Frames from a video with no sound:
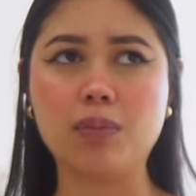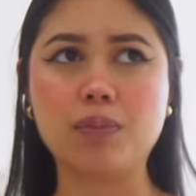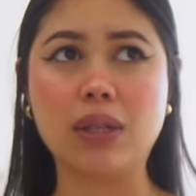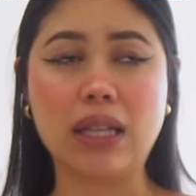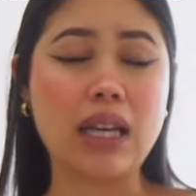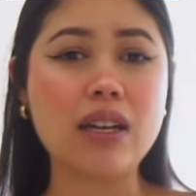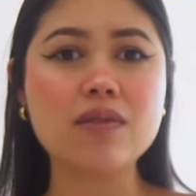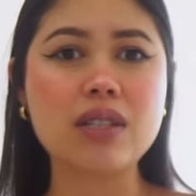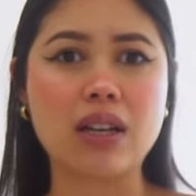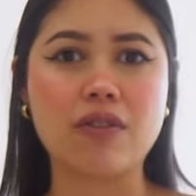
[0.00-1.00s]

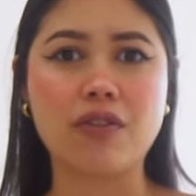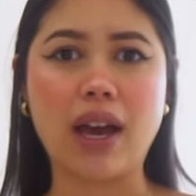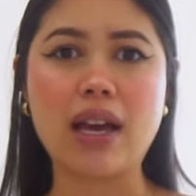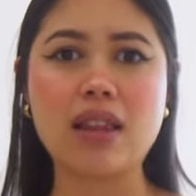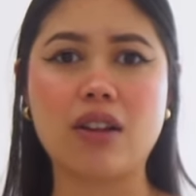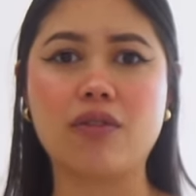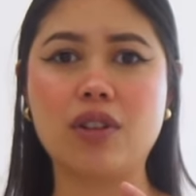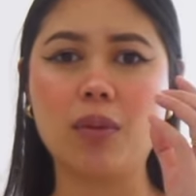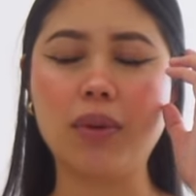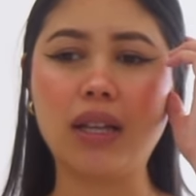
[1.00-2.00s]
believed in faith and
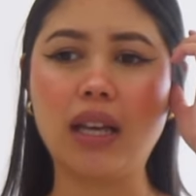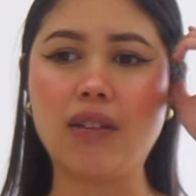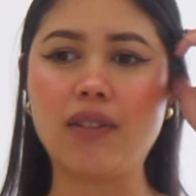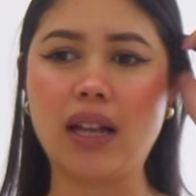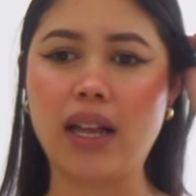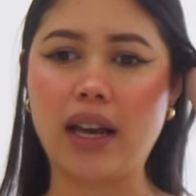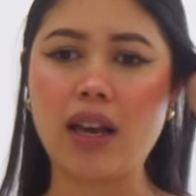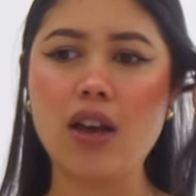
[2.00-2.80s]
fully believed that like,